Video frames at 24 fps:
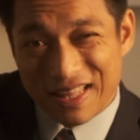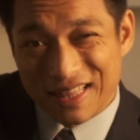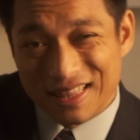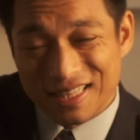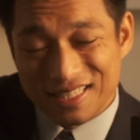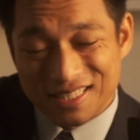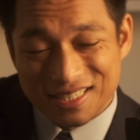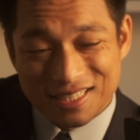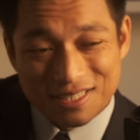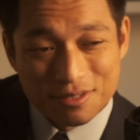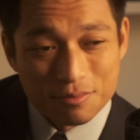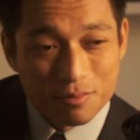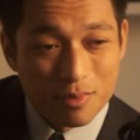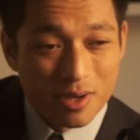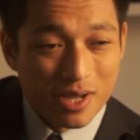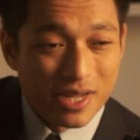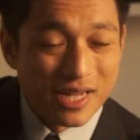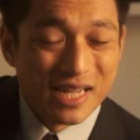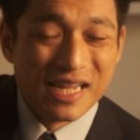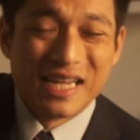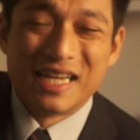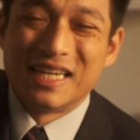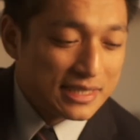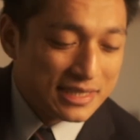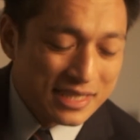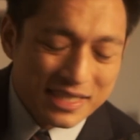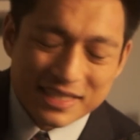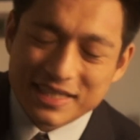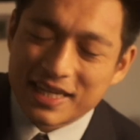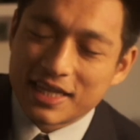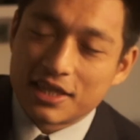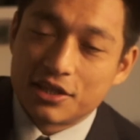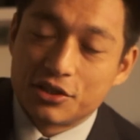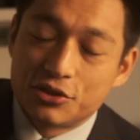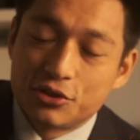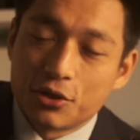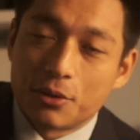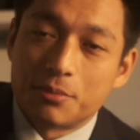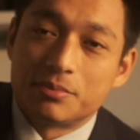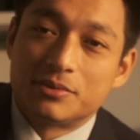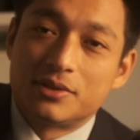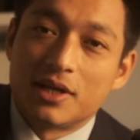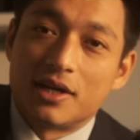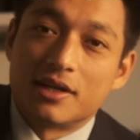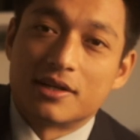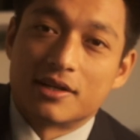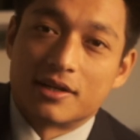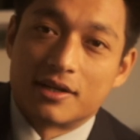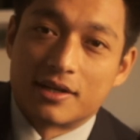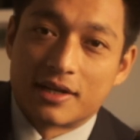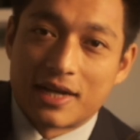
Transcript: and this is my just get the job done